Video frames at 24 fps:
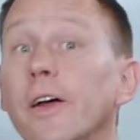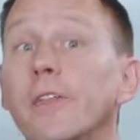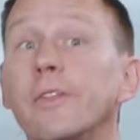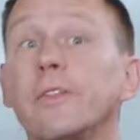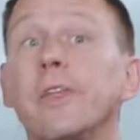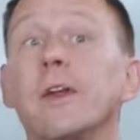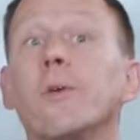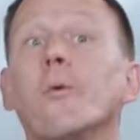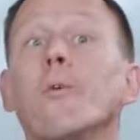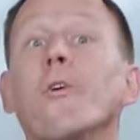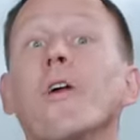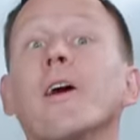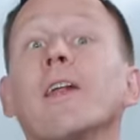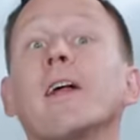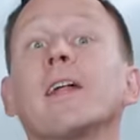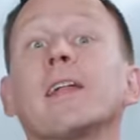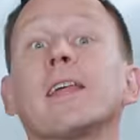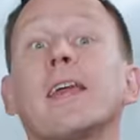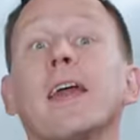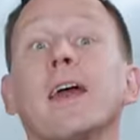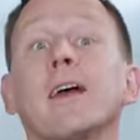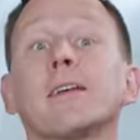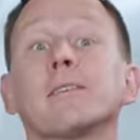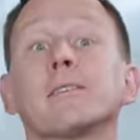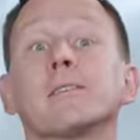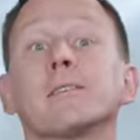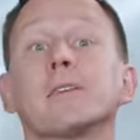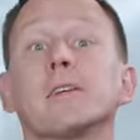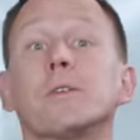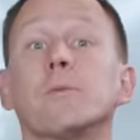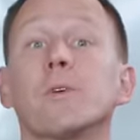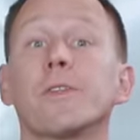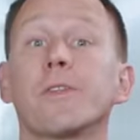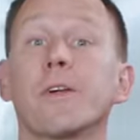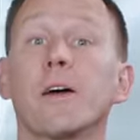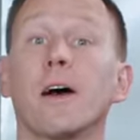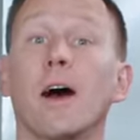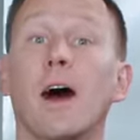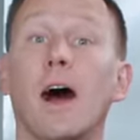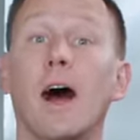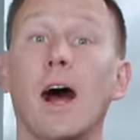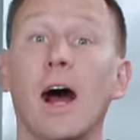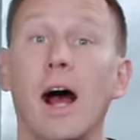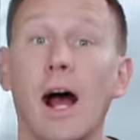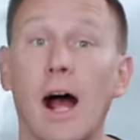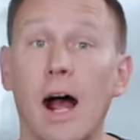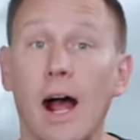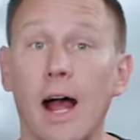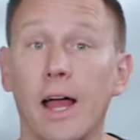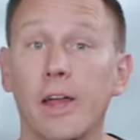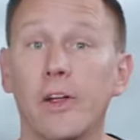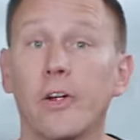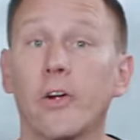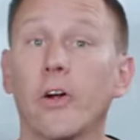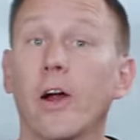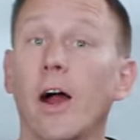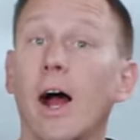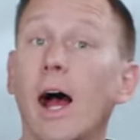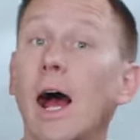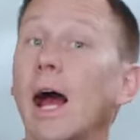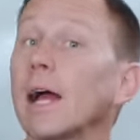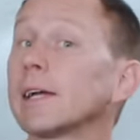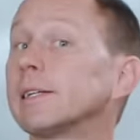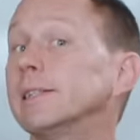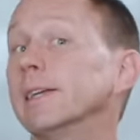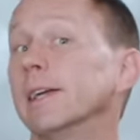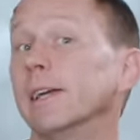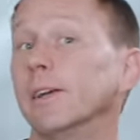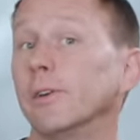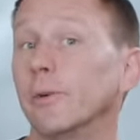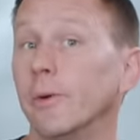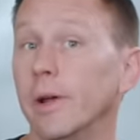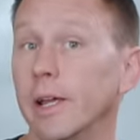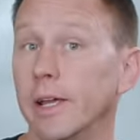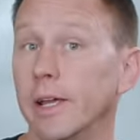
that they run on gasoline with a higher octane